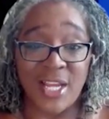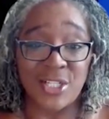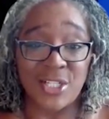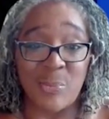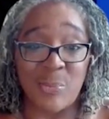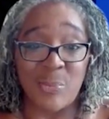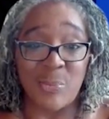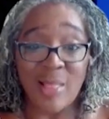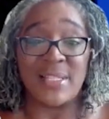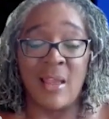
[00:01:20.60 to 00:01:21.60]

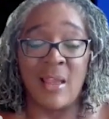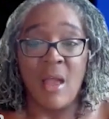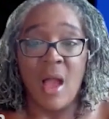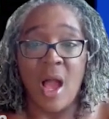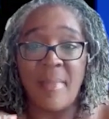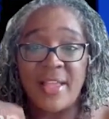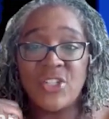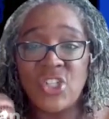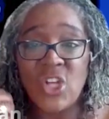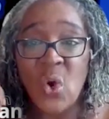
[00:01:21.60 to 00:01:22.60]
educational policy.
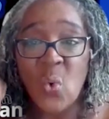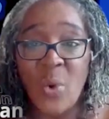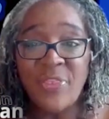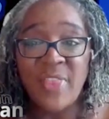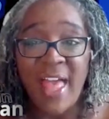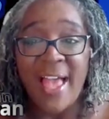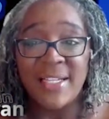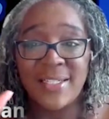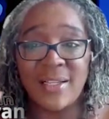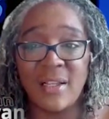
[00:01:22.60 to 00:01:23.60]
And so with
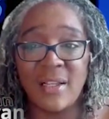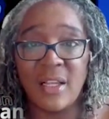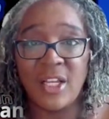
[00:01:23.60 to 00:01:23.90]
that,